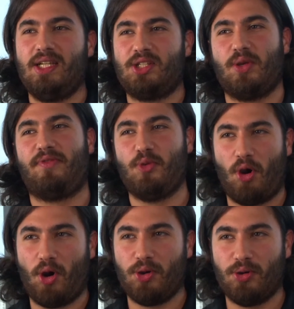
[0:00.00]
So if you
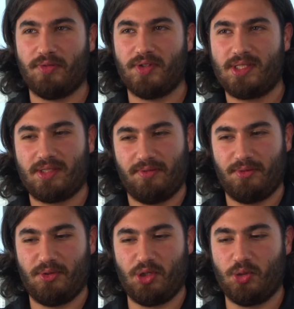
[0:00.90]
are nervous,
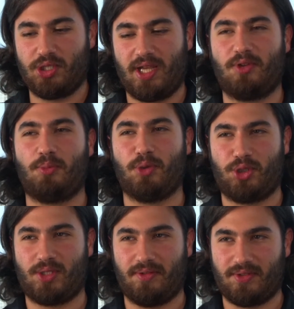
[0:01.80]
you just have to
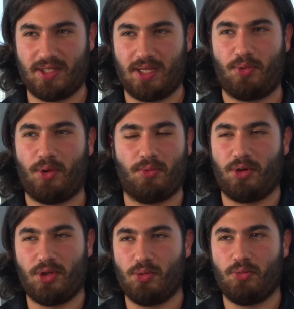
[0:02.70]
push yourself to that point
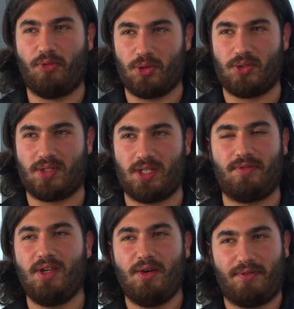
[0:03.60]
where you force yourself.